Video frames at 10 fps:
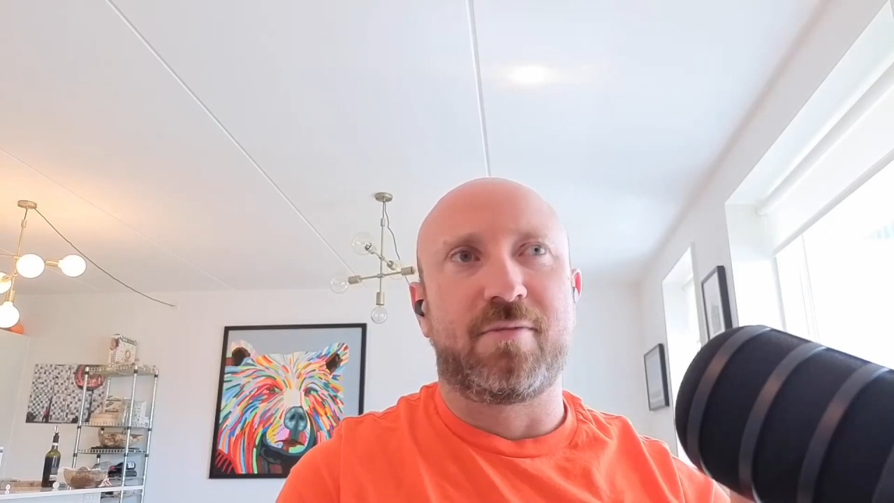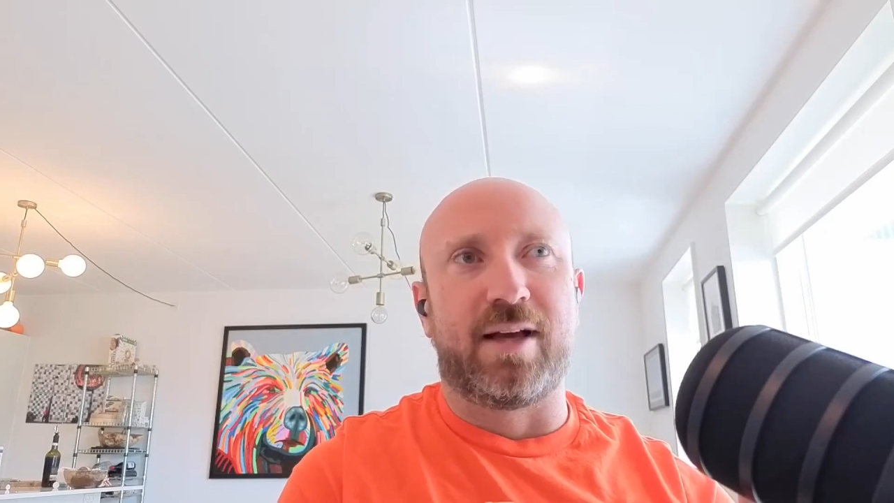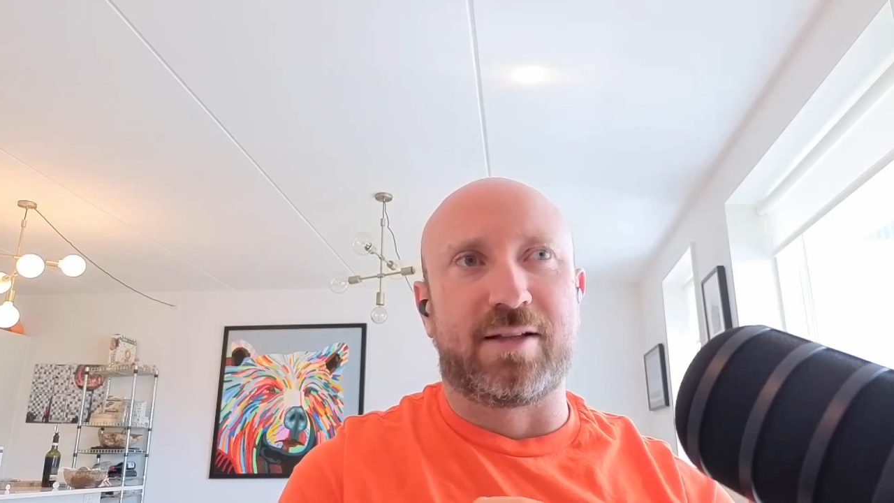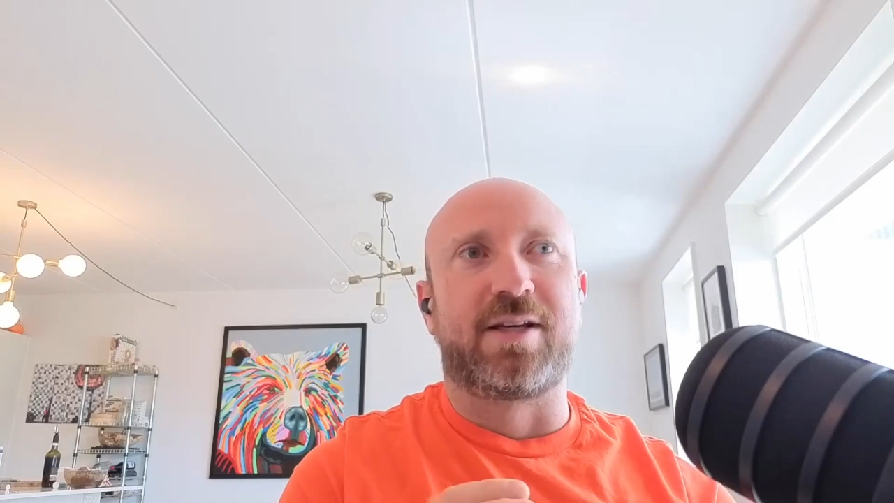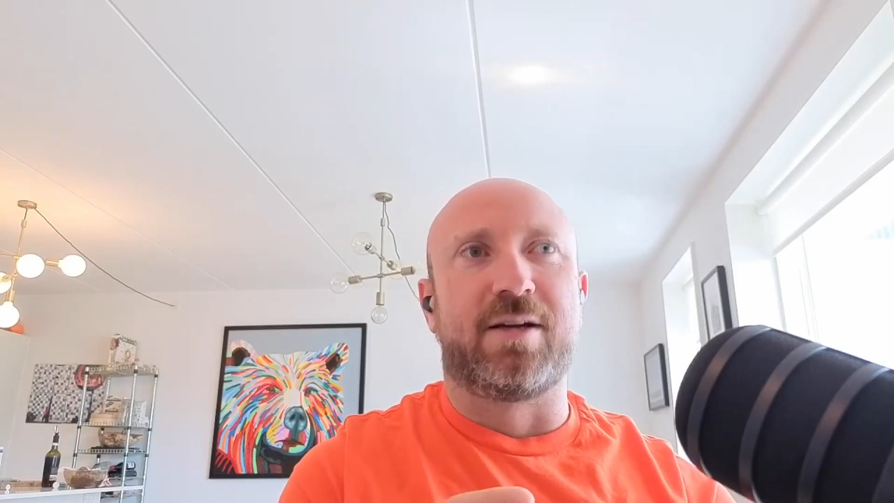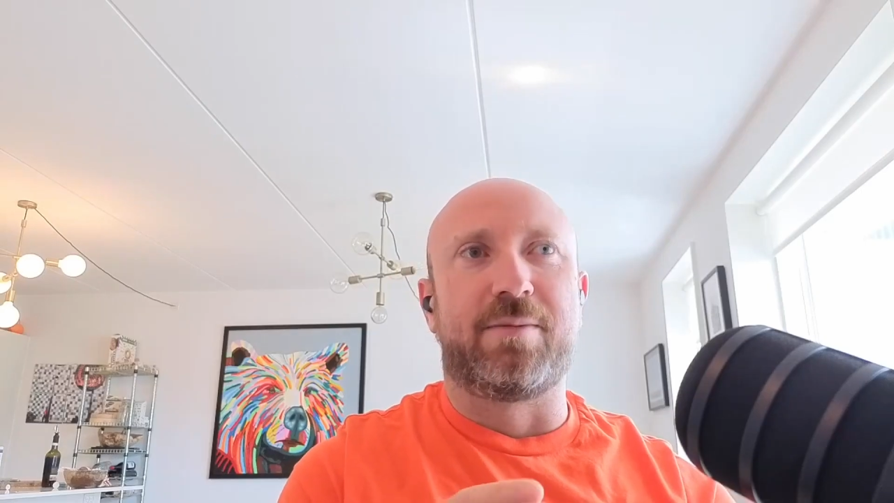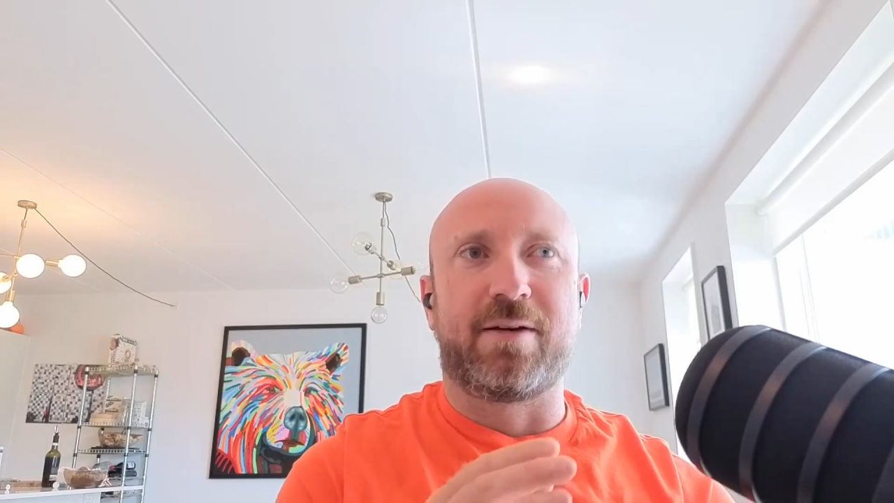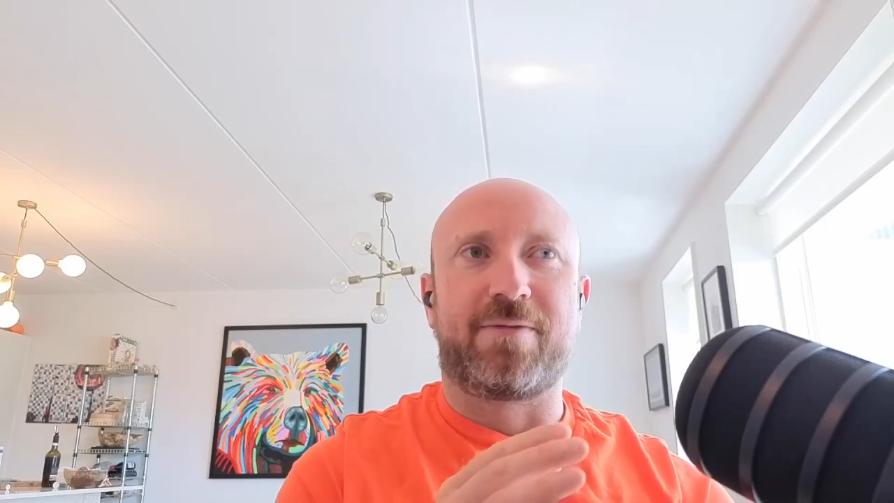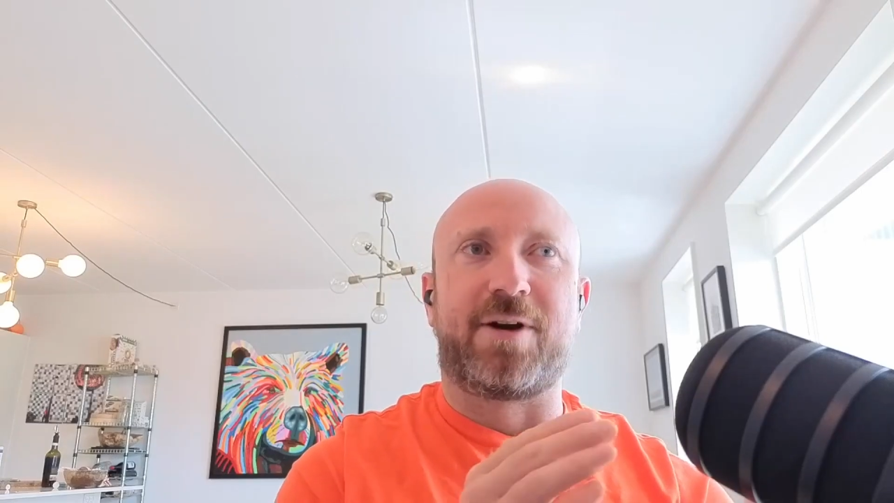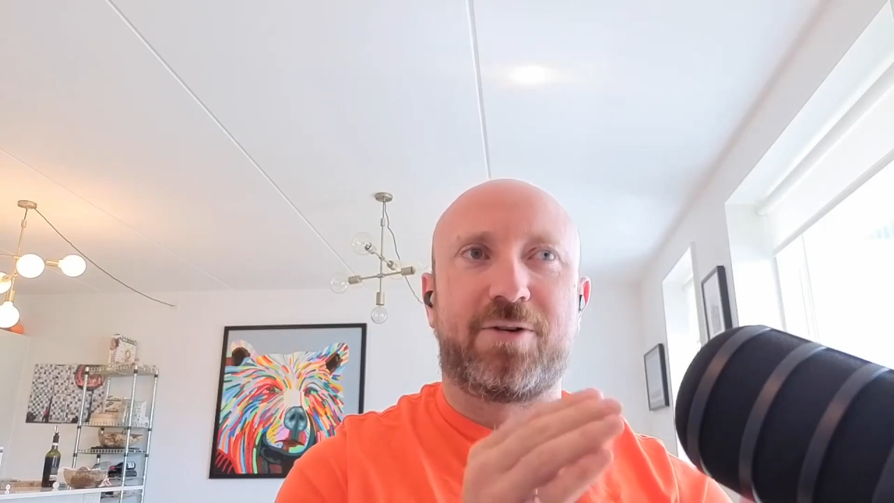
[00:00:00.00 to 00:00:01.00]
it's going to be
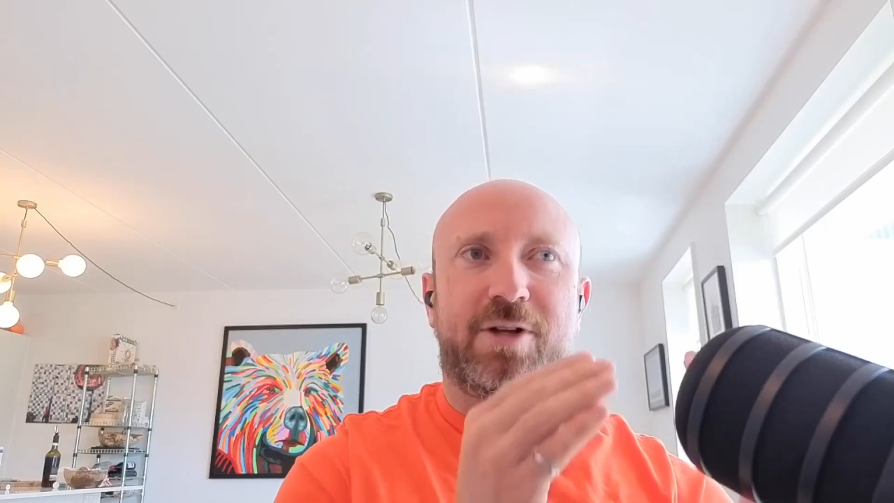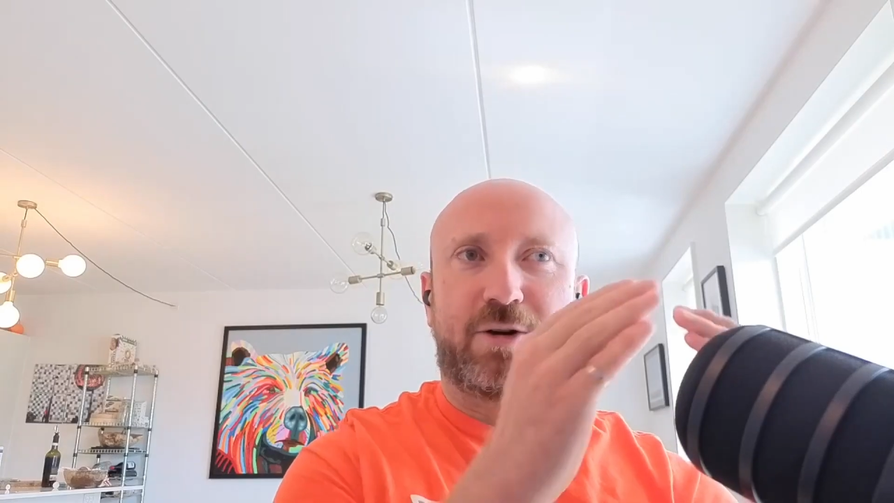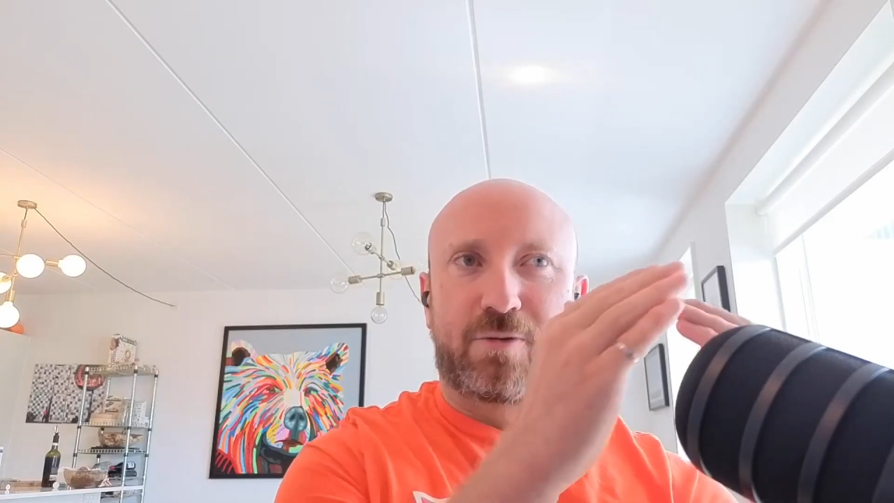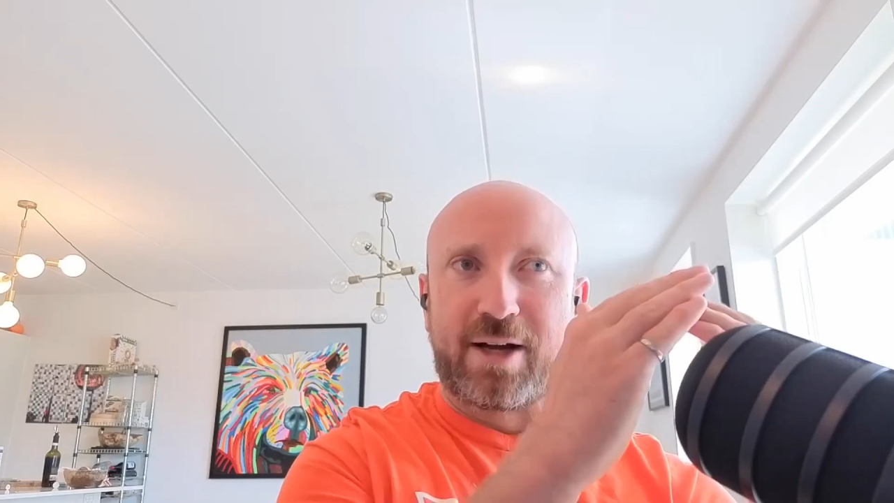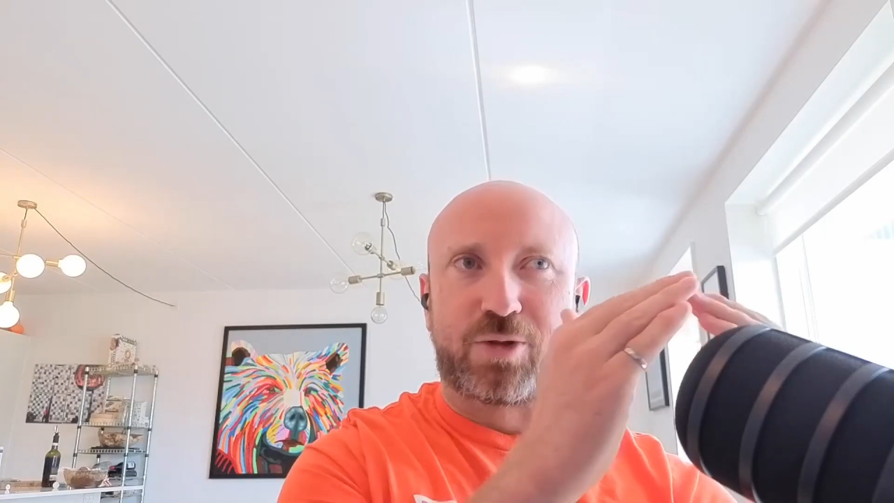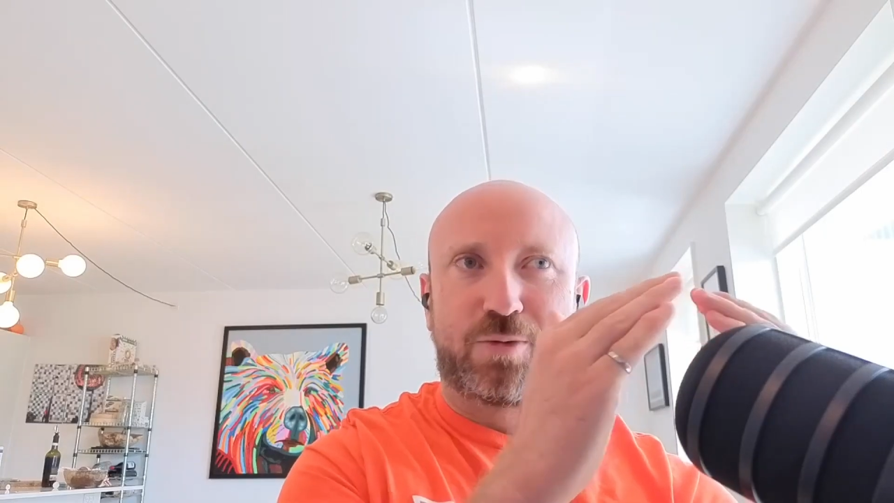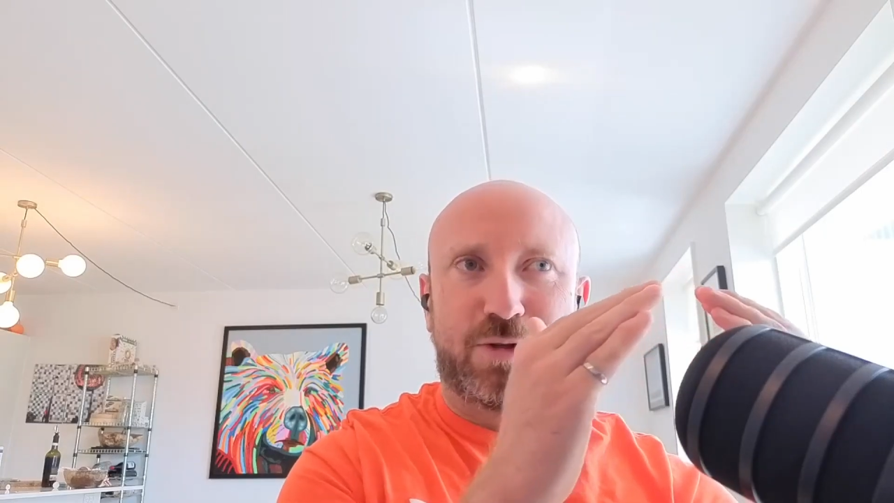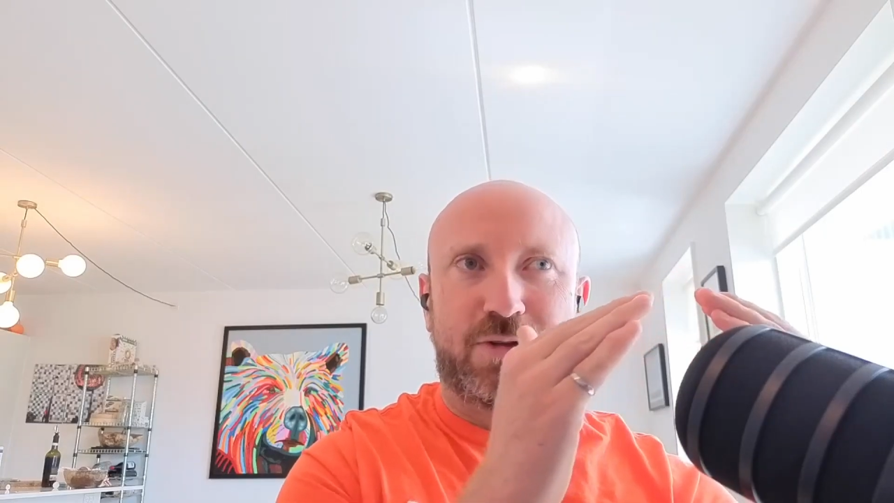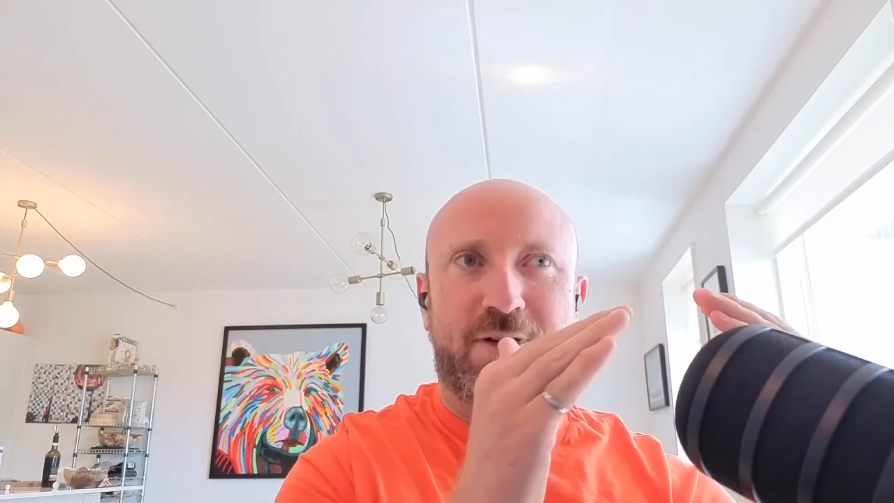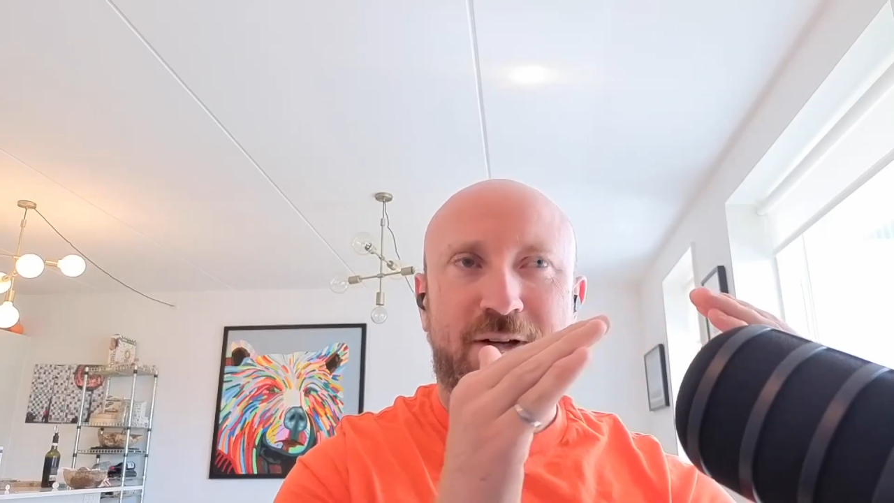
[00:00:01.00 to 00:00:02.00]
a fairly gradual